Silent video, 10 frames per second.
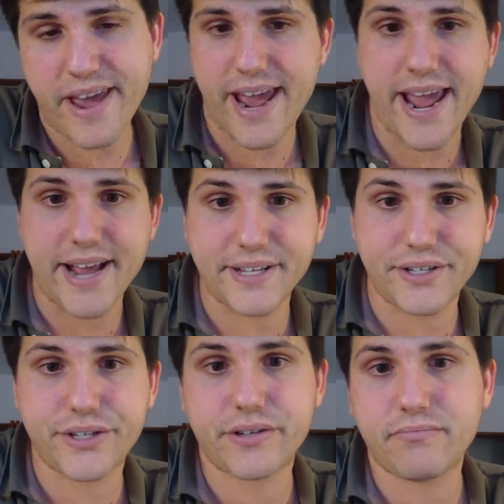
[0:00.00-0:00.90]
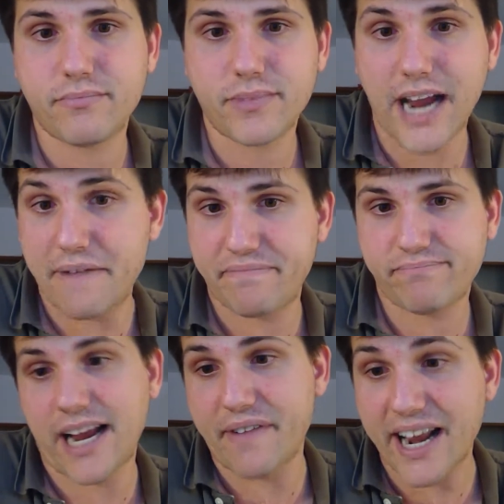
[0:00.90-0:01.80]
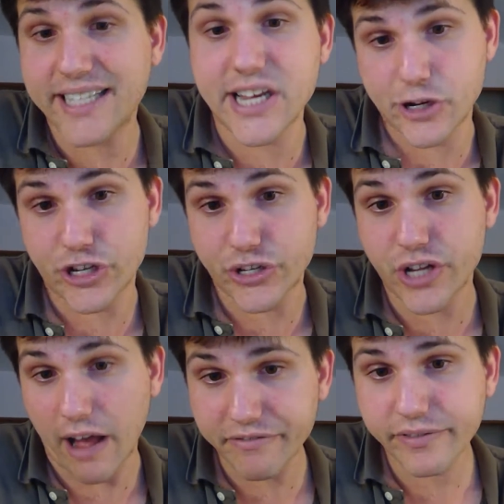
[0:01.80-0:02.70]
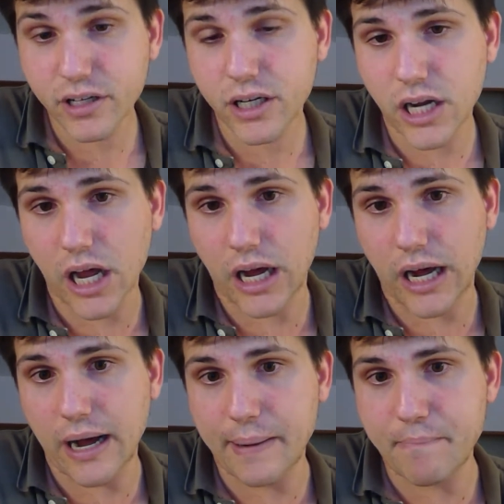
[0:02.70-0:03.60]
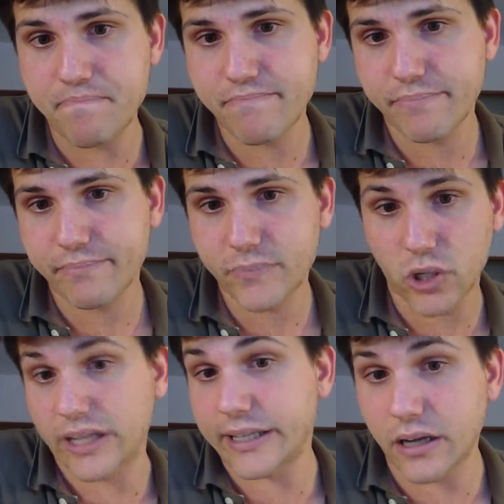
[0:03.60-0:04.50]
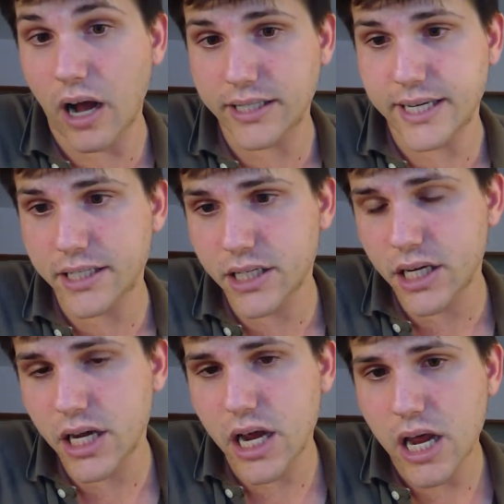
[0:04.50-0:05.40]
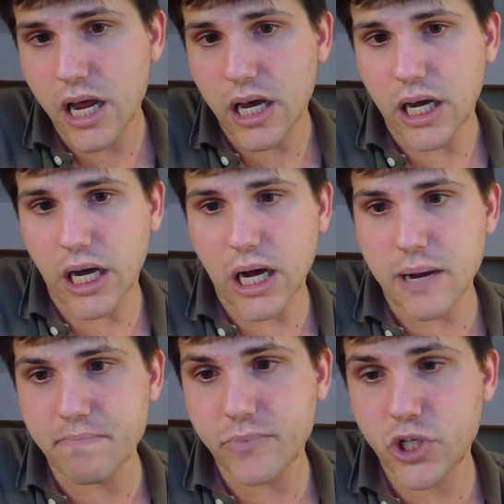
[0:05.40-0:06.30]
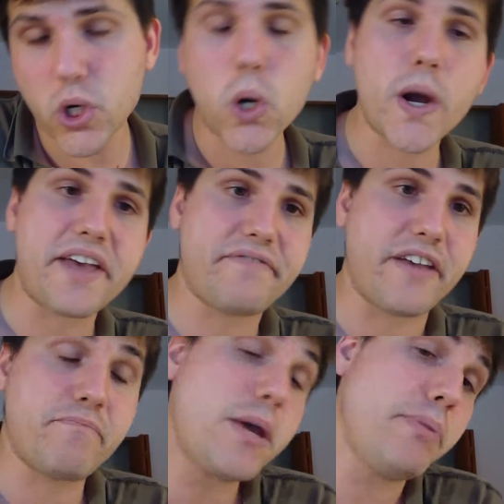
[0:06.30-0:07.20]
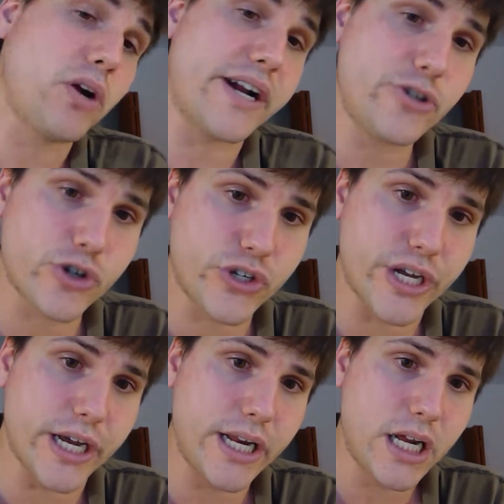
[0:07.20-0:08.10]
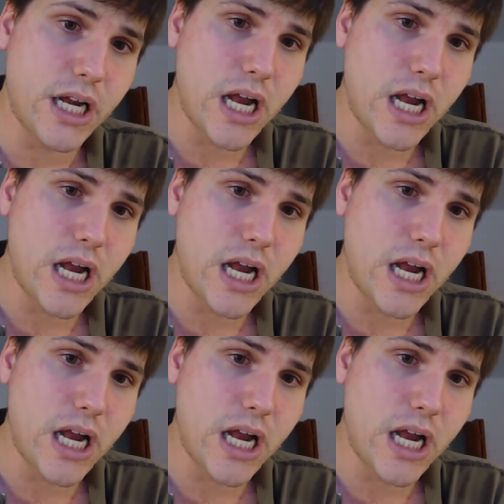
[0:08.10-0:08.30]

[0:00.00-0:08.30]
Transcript: is kind of how to teach this stuff. So like the content. So if people are interested,